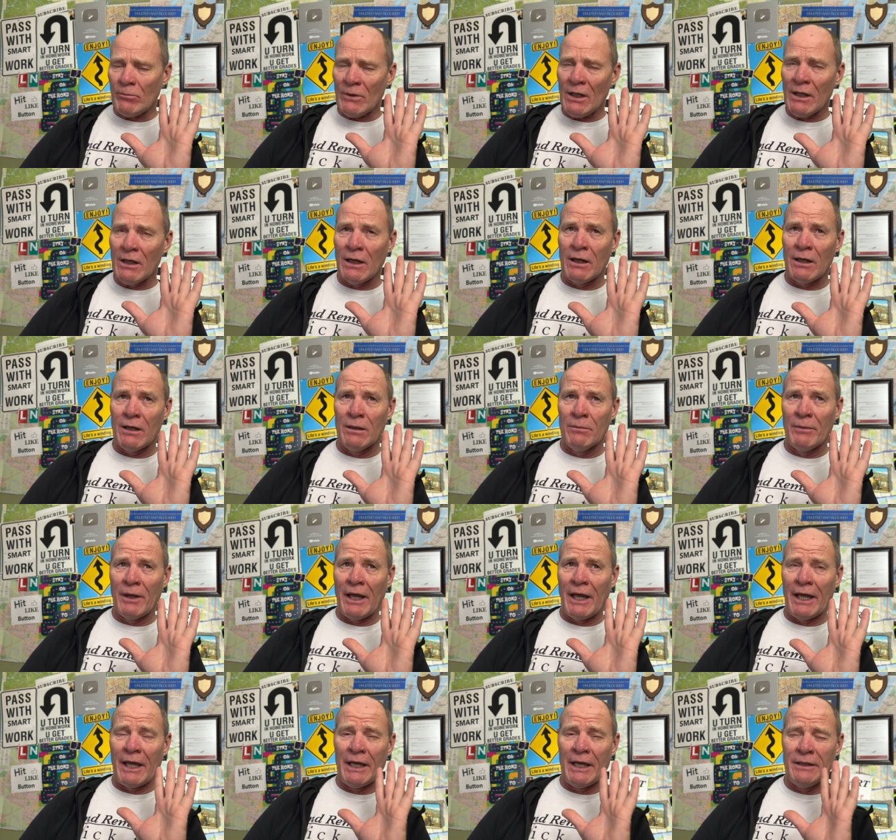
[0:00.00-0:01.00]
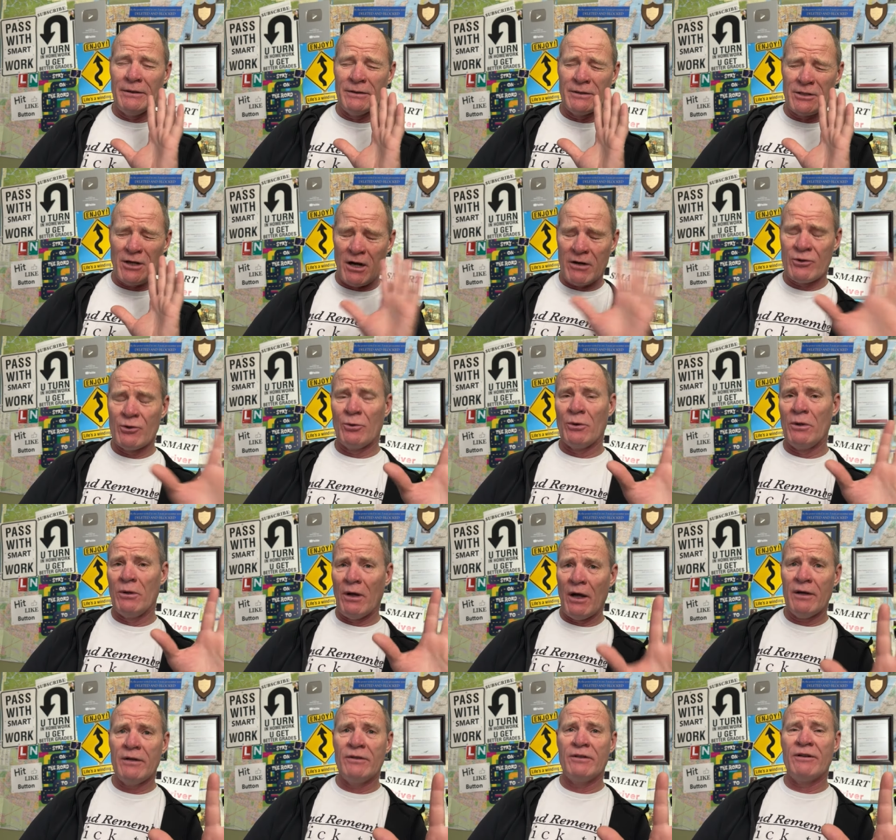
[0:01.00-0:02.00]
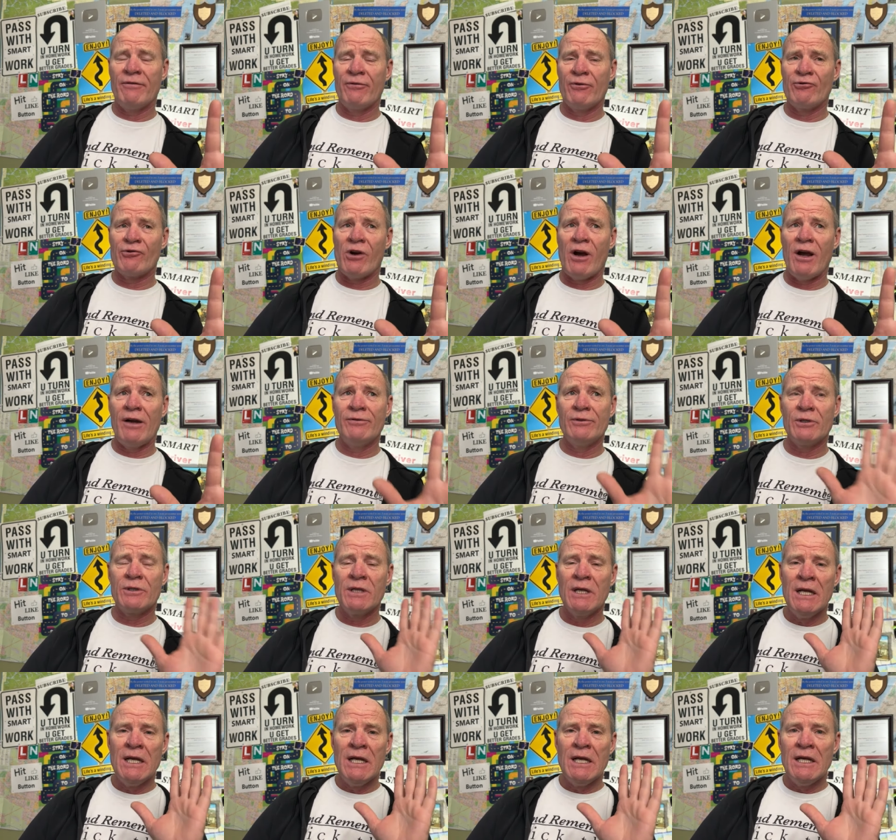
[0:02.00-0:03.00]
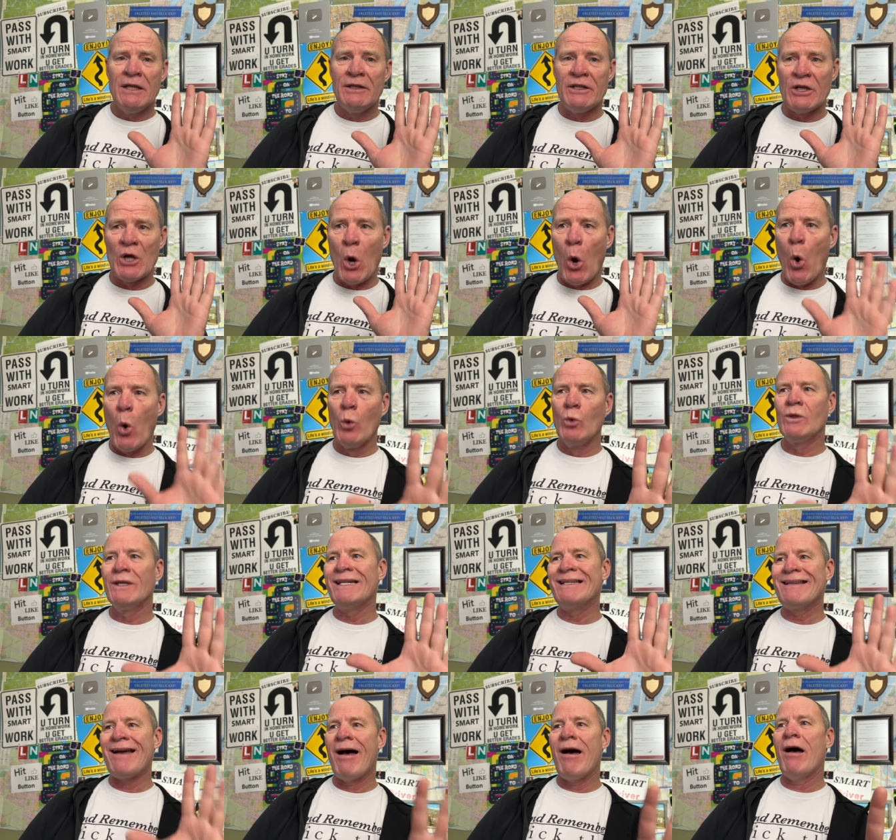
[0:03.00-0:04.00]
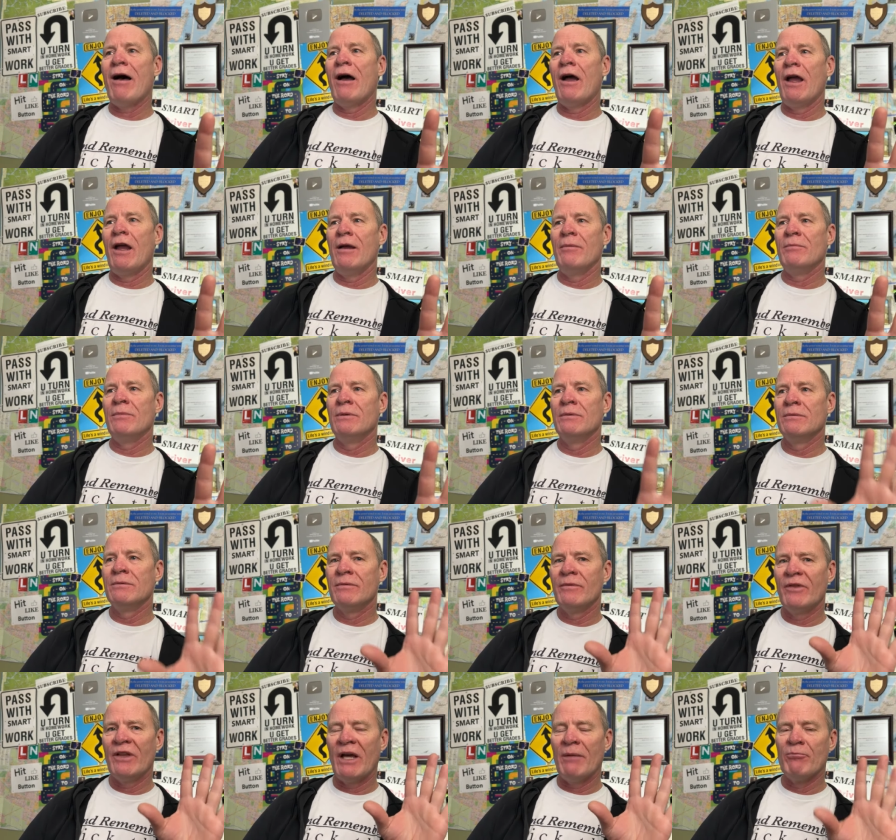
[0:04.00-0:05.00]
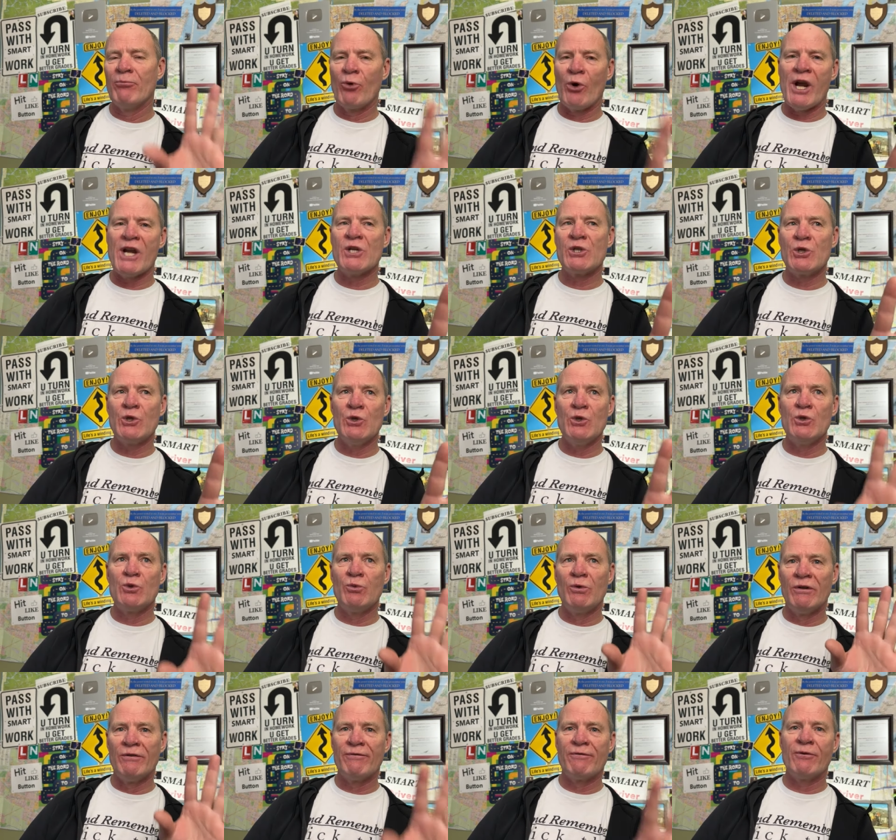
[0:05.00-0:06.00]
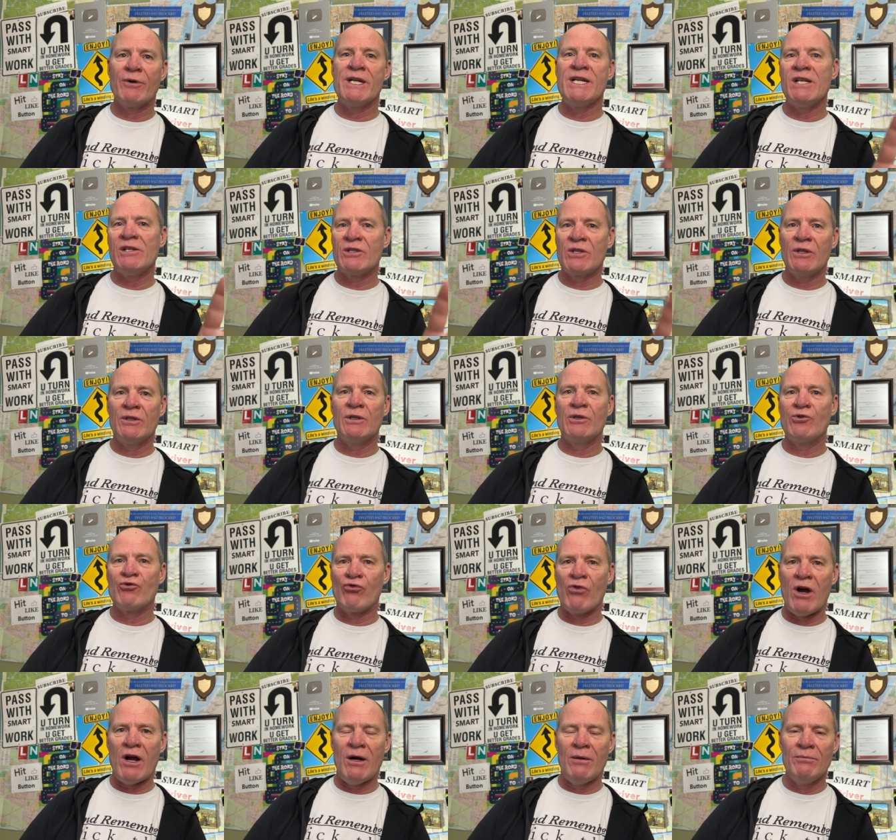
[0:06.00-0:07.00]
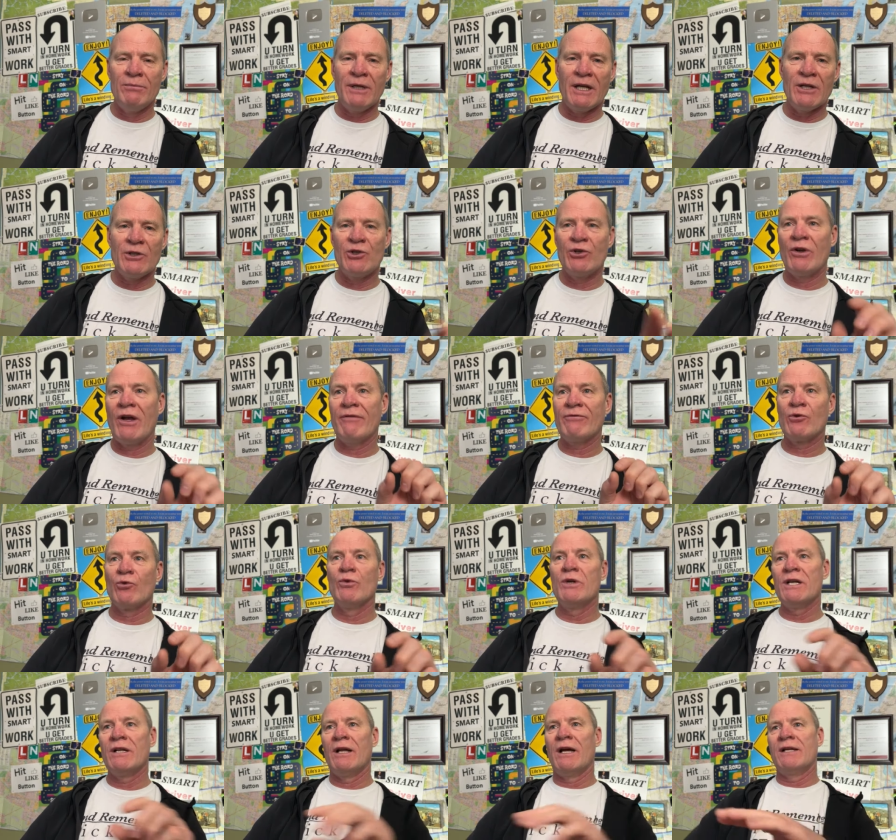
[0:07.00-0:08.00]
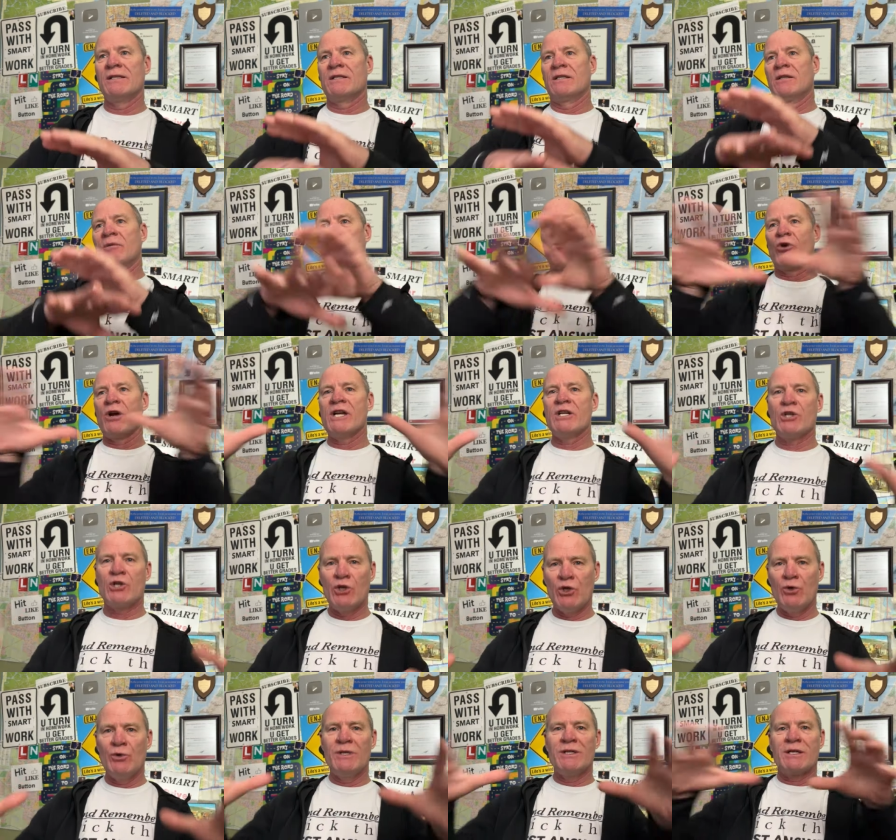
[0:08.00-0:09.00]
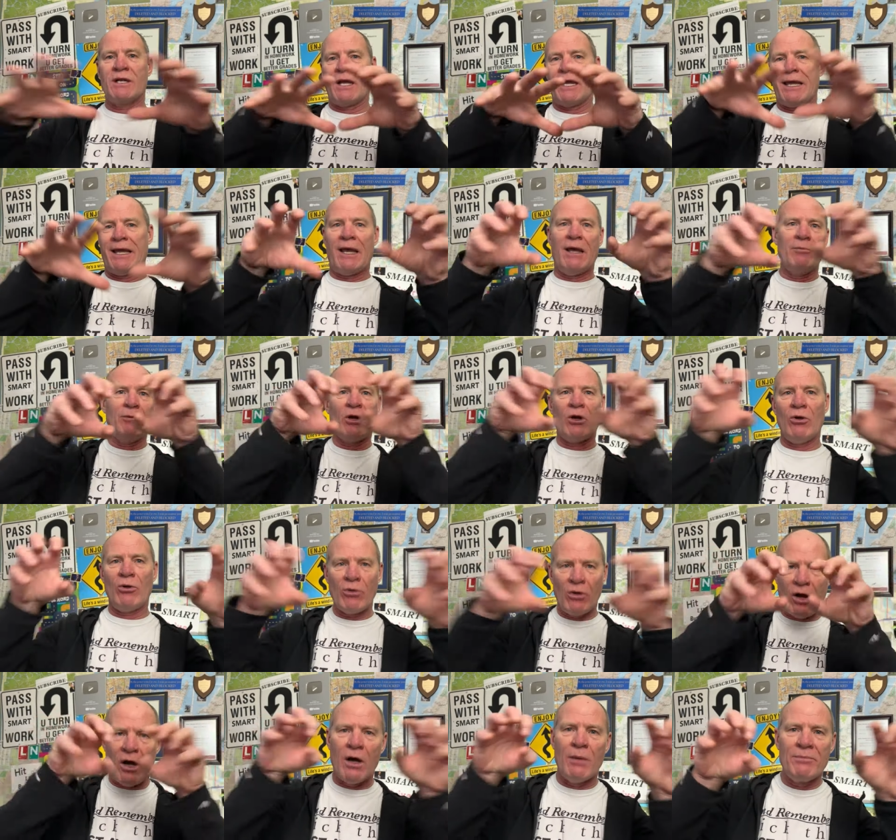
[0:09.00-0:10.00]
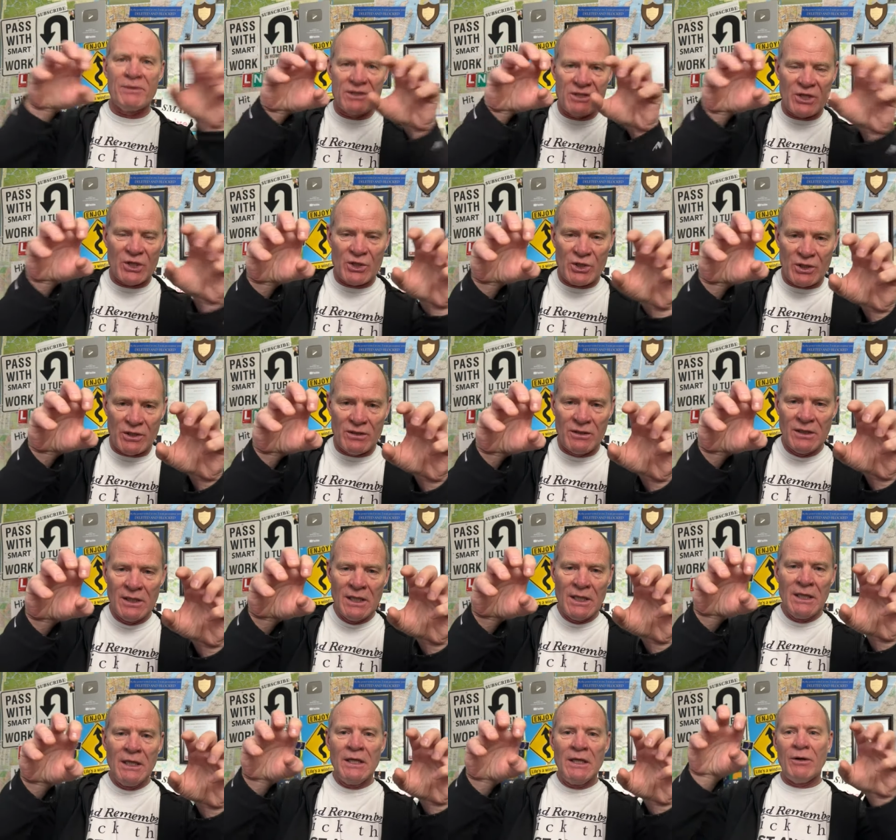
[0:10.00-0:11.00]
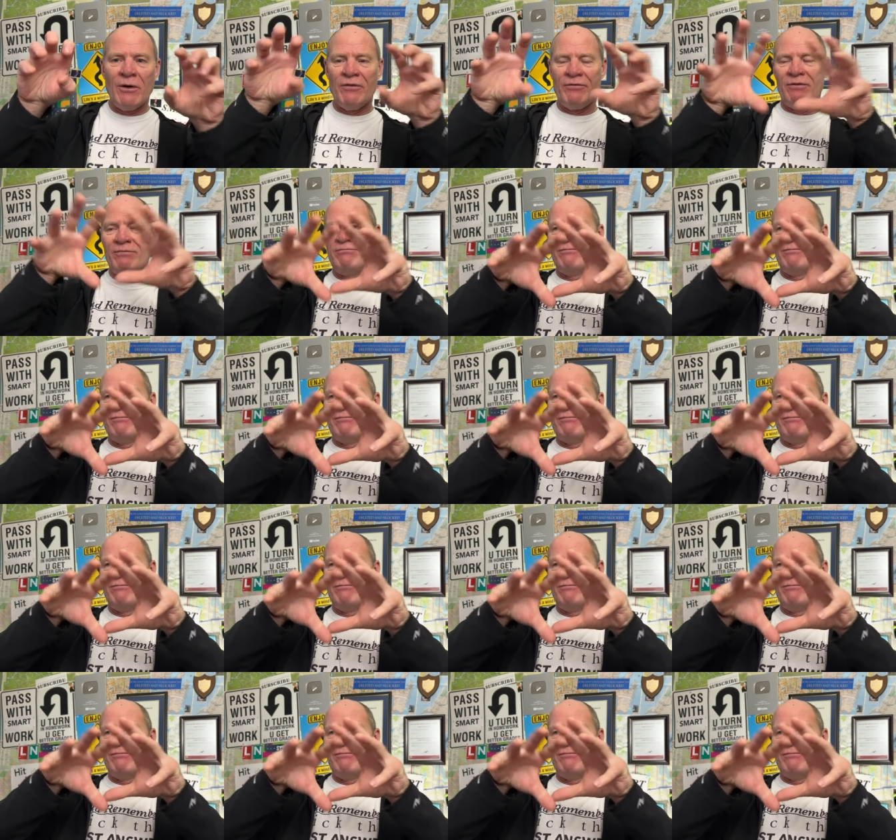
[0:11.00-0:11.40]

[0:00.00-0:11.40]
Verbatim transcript: um, and talked to a lot of different drivers. The only time that brake shoes will freeze to the drum, because you have to realize that the brake shoe is a chemical composition of